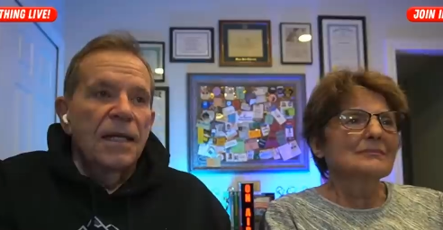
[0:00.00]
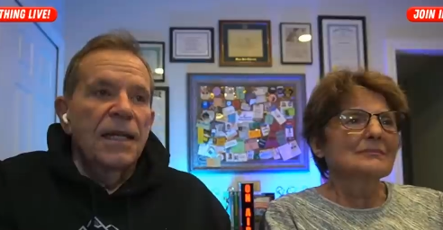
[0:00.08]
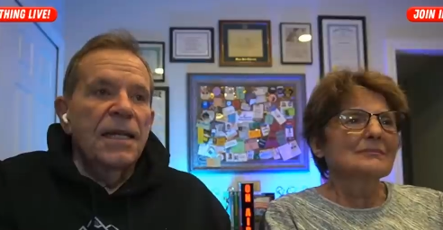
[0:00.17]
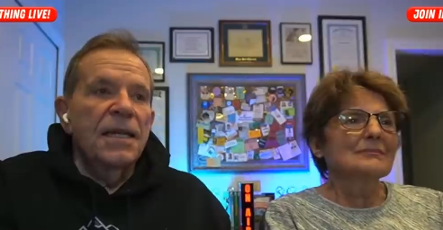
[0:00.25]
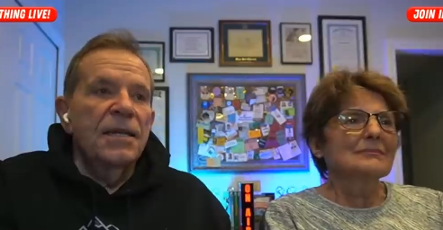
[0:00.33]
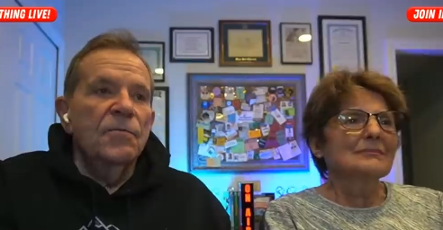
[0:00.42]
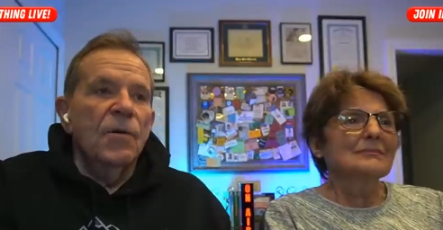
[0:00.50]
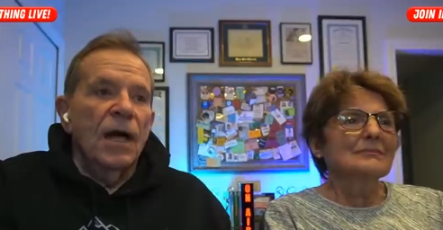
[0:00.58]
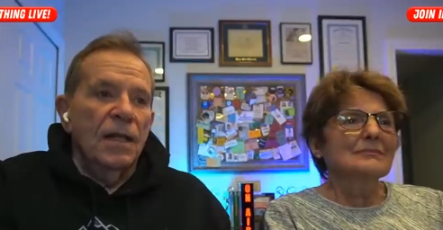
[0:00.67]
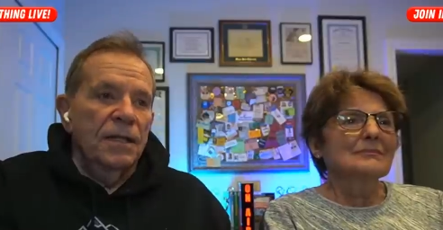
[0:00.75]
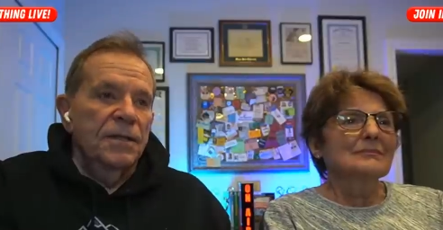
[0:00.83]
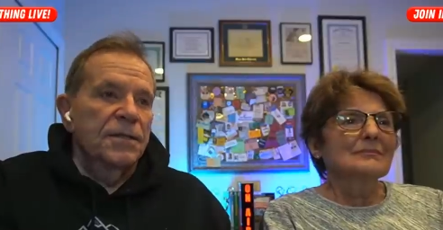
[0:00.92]
Speaker 1: Lindy
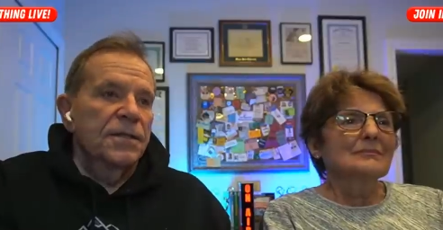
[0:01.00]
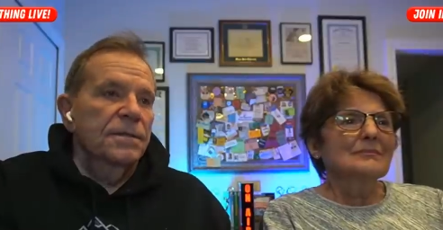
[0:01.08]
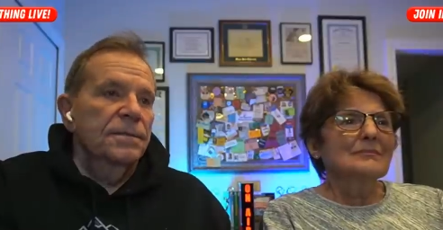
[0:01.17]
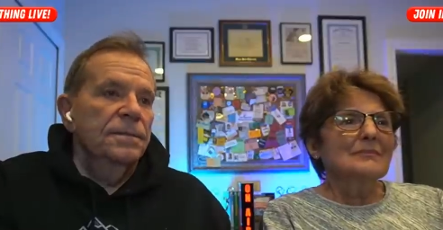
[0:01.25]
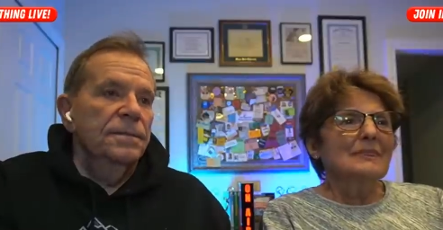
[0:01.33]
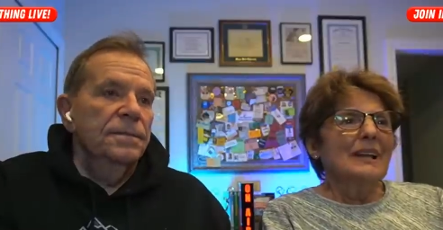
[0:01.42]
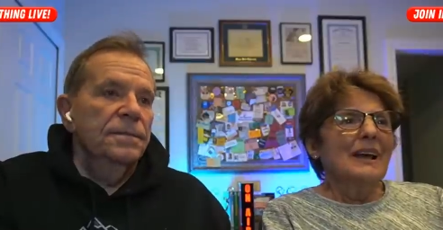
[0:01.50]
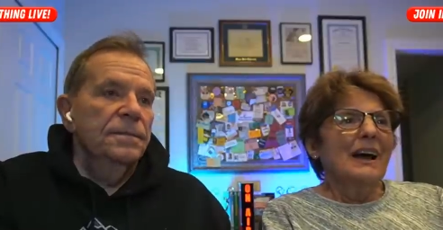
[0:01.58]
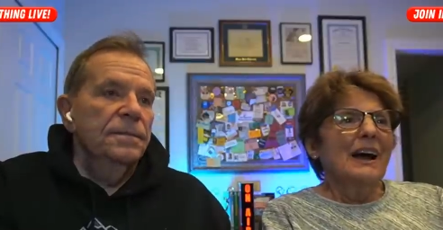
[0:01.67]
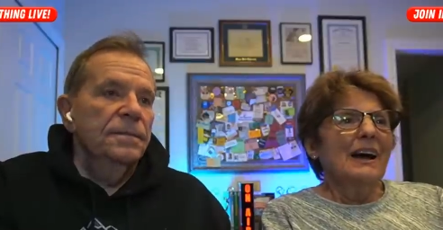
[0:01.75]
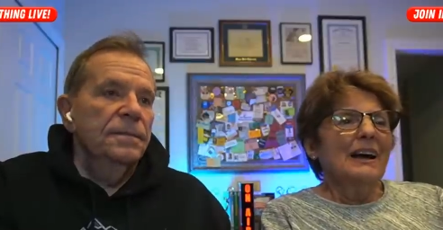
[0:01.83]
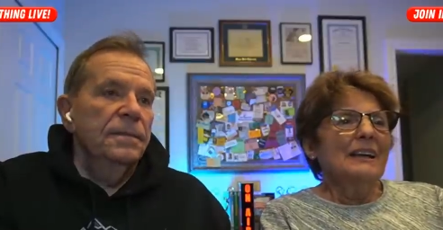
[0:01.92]
Rollins.
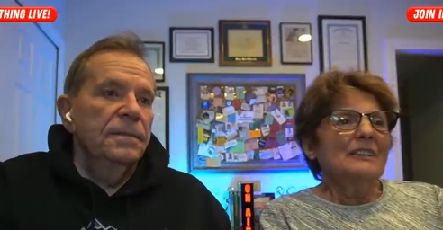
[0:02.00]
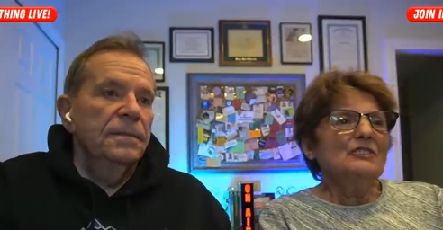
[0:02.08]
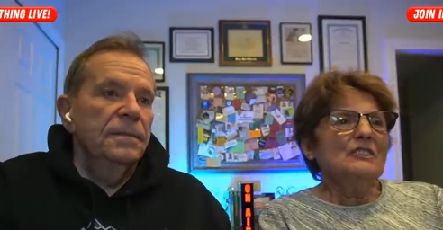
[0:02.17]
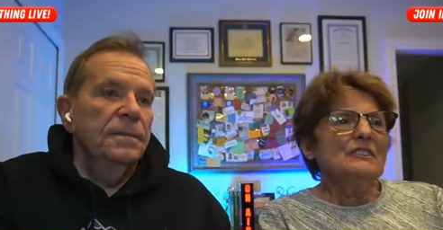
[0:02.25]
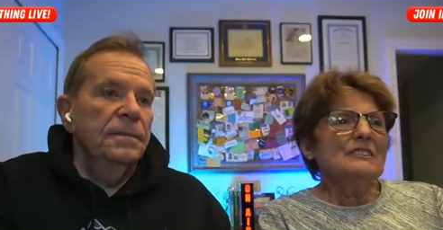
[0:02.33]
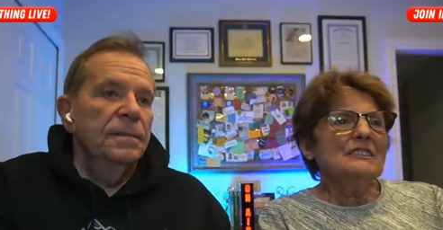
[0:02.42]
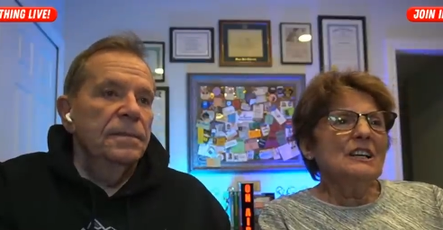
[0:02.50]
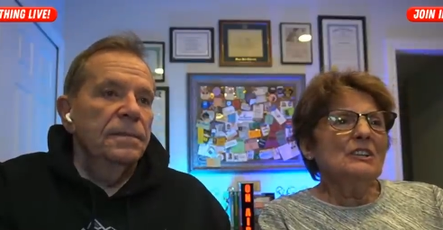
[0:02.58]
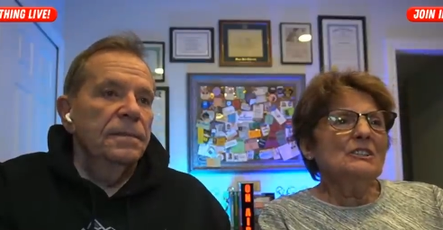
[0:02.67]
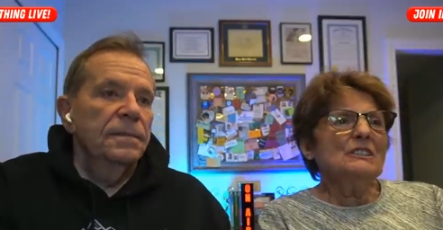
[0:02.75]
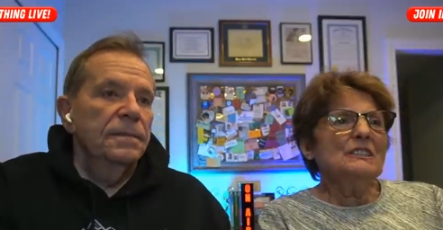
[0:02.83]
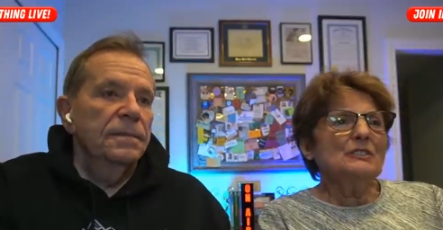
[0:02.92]
Speaker 2: I just
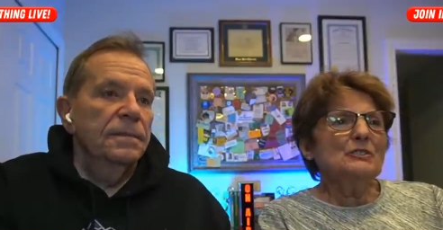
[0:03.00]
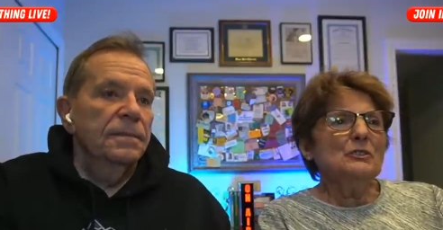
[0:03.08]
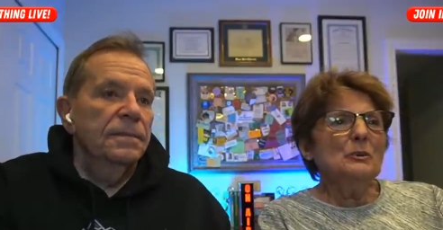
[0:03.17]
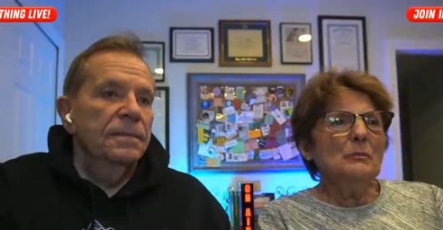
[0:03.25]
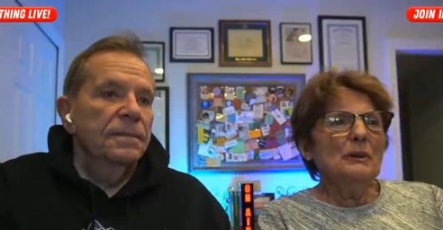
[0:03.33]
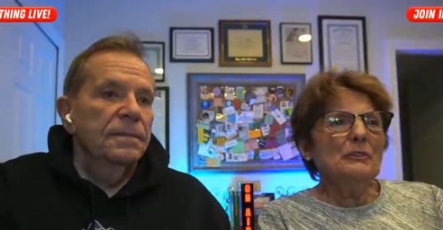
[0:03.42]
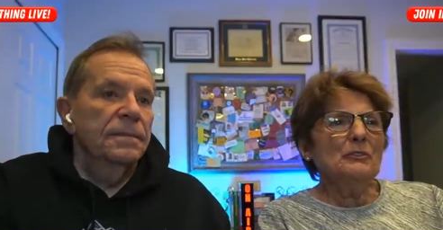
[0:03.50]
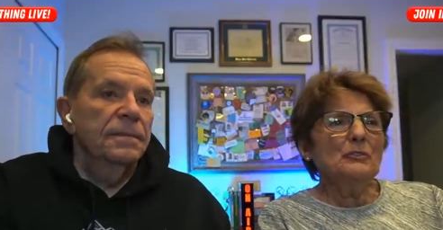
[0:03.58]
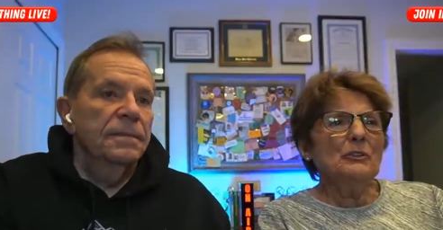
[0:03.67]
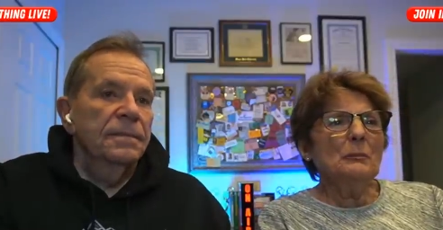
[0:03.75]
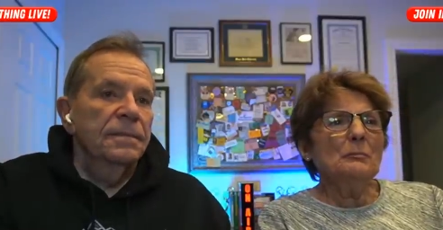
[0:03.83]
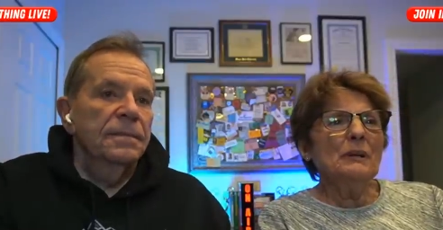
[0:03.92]
started a 2-month
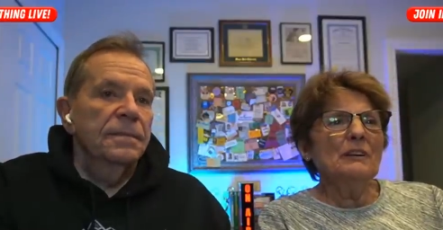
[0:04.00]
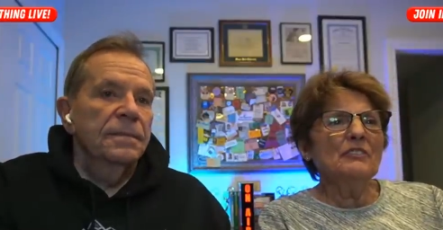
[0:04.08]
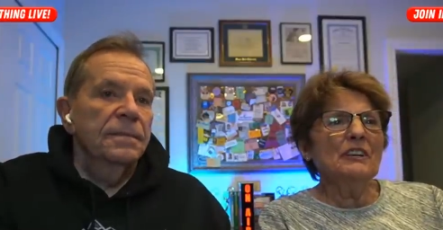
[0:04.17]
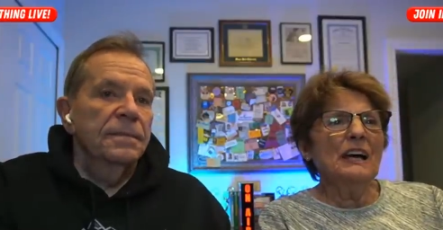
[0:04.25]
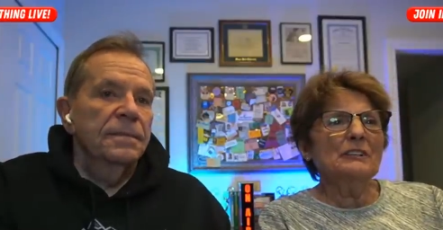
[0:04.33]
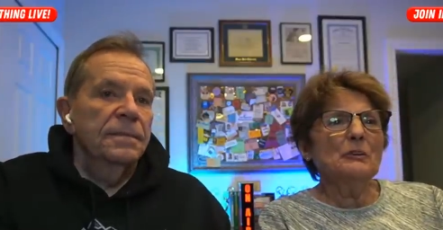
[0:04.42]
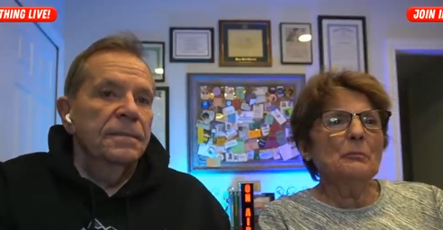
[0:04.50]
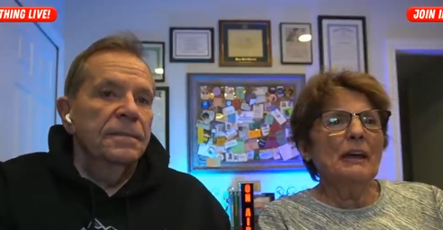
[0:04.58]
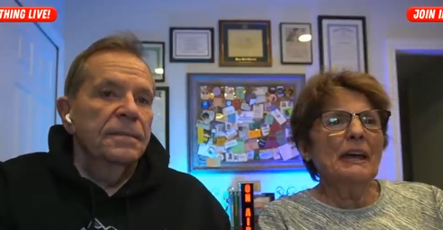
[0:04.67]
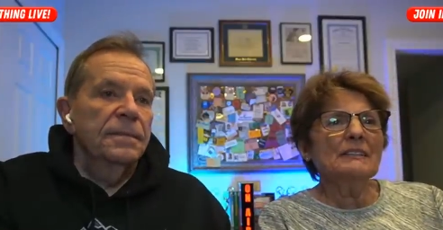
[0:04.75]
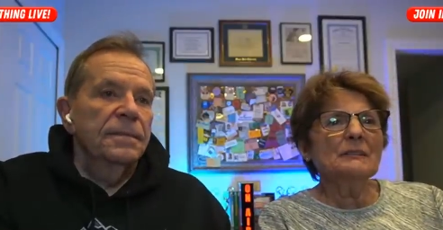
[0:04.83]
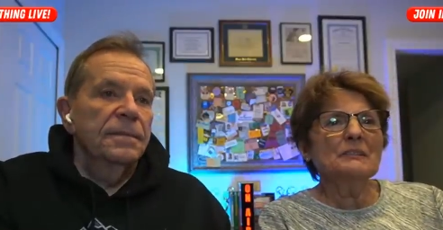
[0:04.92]
trip and forgot to
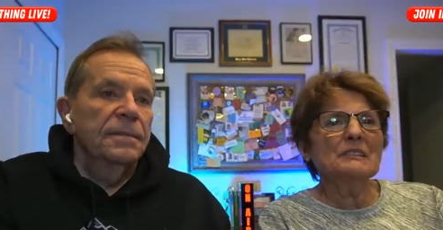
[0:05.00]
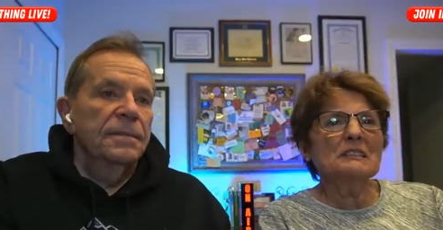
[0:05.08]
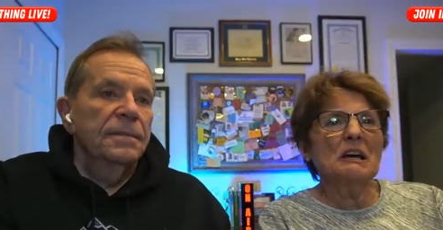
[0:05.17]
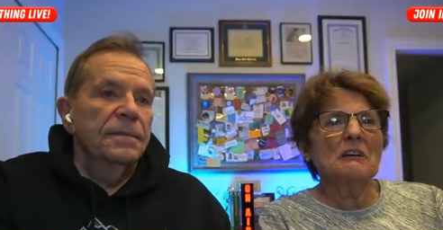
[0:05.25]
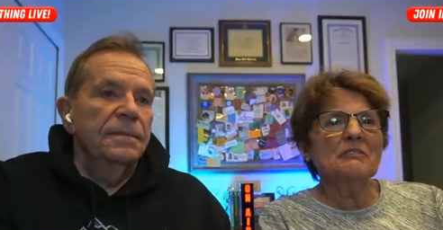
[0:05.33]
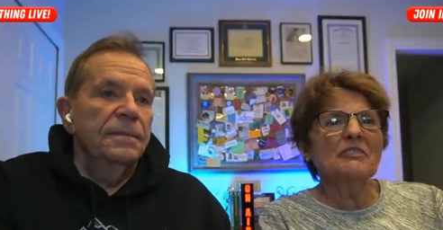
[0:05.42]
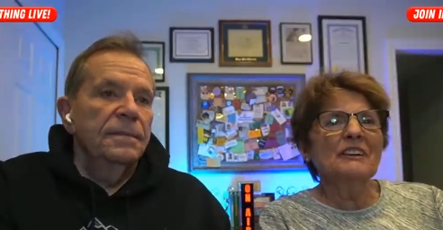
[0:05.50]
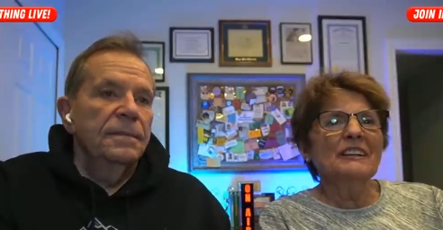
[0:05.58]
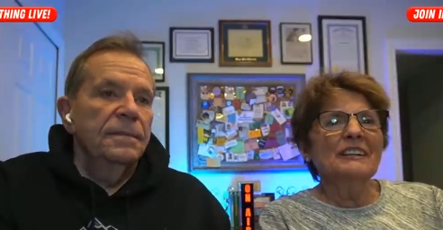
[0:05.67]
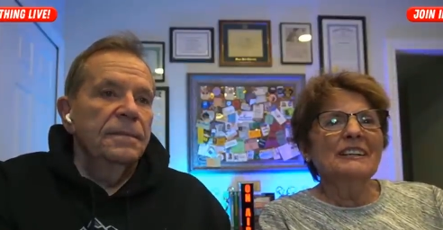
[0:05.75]
pack some stuff.